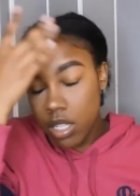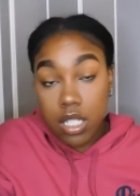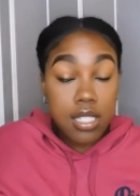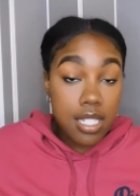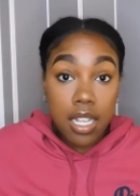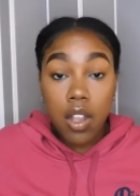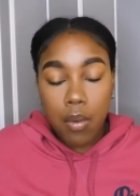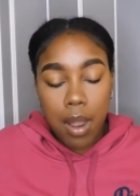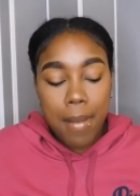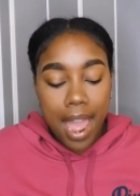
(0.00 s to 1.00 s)
conceal
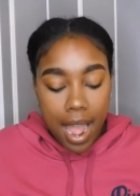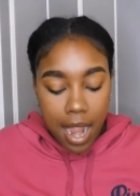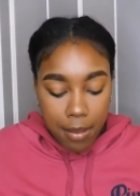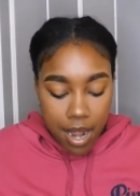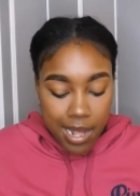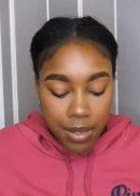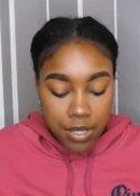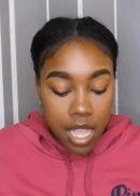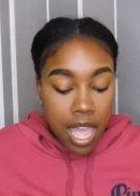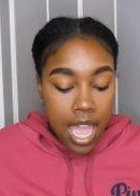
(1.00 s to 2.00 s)
around my
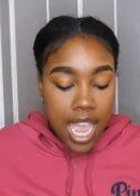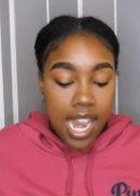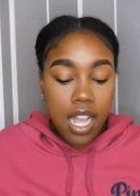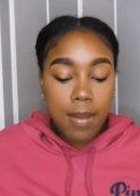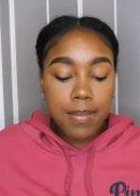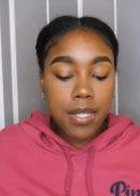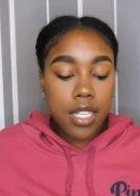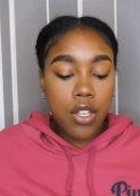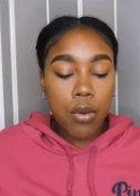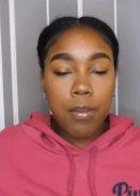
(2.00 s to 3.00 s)
eyebrows and it comes with a
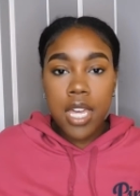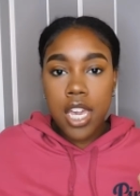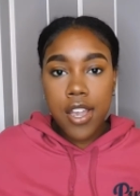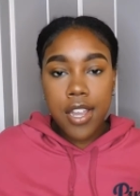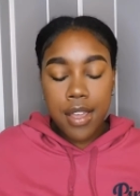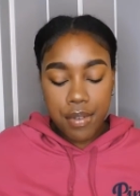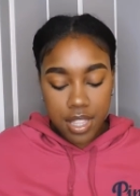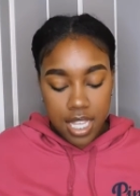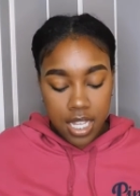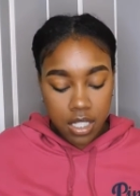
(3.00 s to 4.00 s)
little mirror and
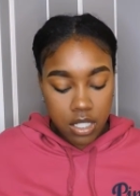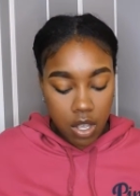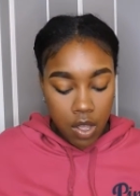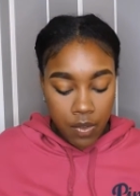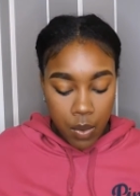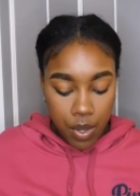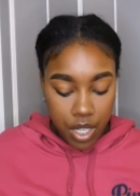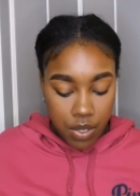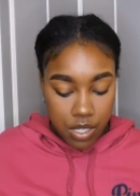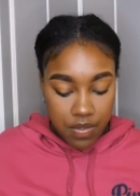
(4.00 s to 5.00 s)
everything so if you want
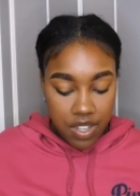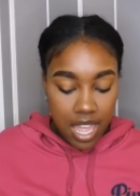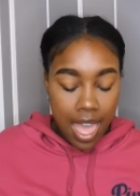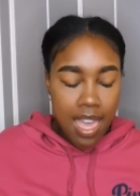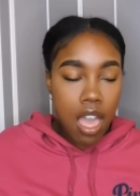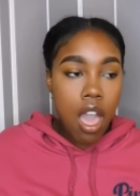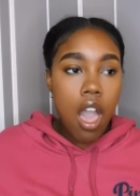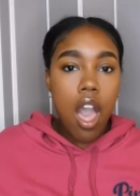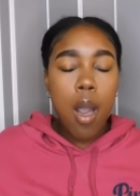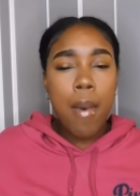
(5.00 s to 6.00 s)
to use it for that
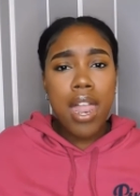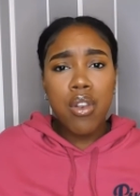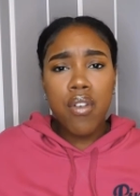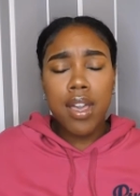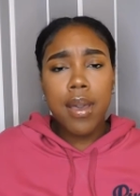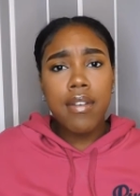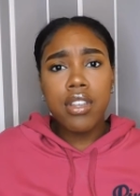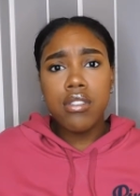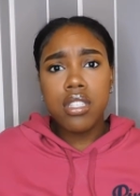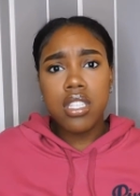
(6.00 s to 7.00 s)
um, I don't know if I'll ever
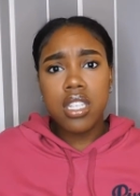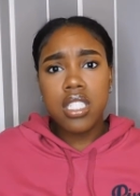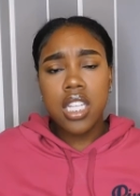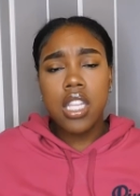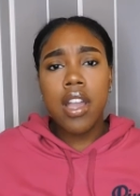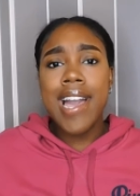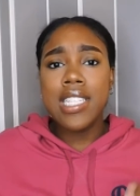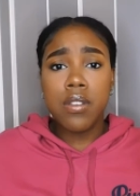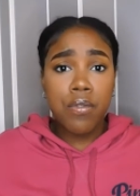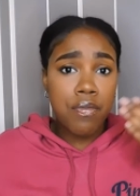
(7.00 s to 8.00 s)
use this concealer
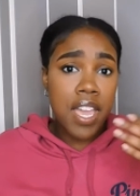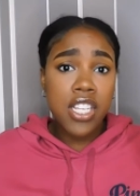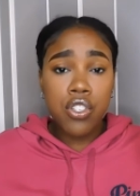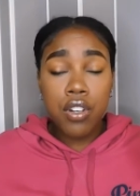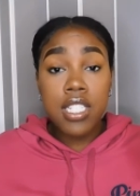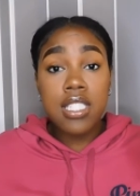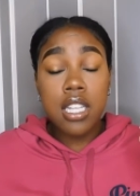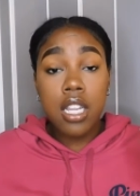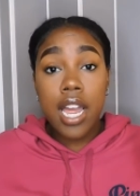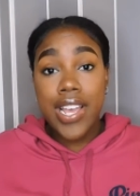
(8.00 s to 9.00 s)
as a facial
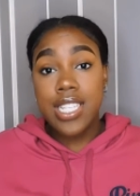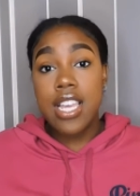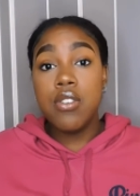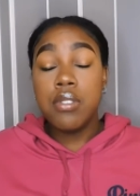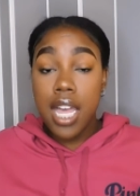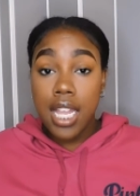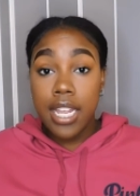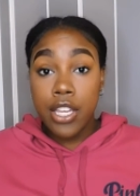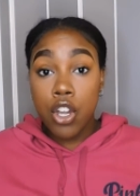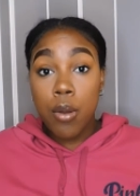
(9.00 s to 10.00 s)
concealer as I use the
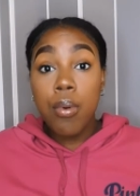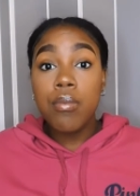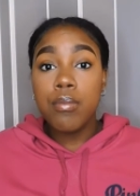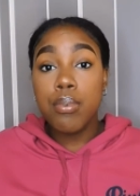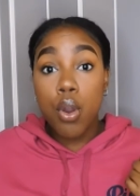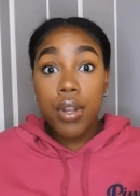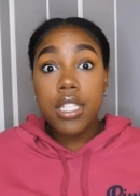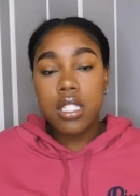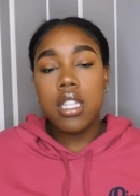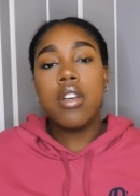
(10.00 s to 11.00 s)
LA Girl Pro
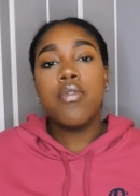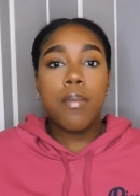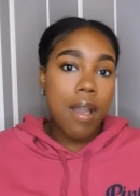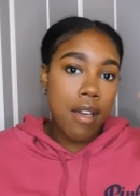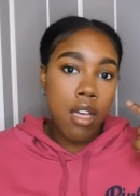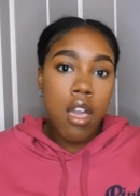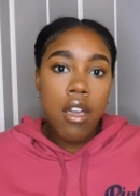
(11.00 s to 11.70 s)
Concealer for my,